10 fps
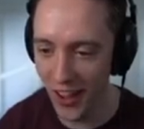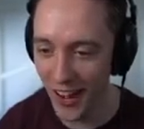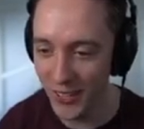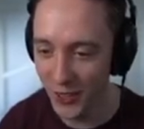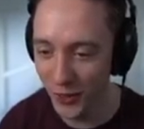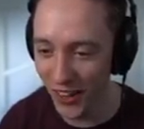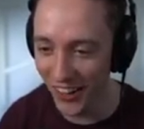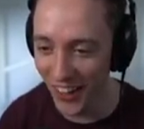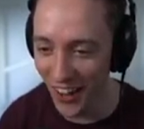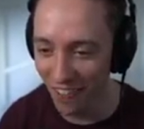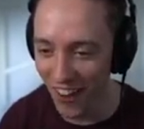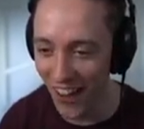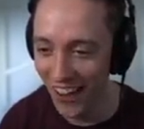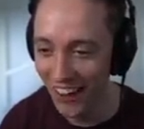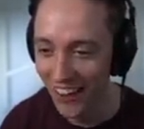I swear to God, man.
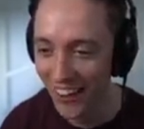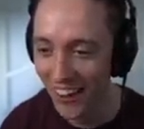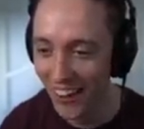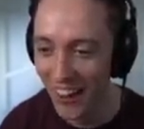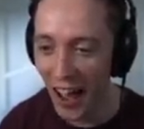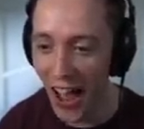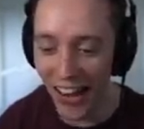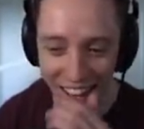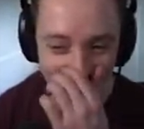I,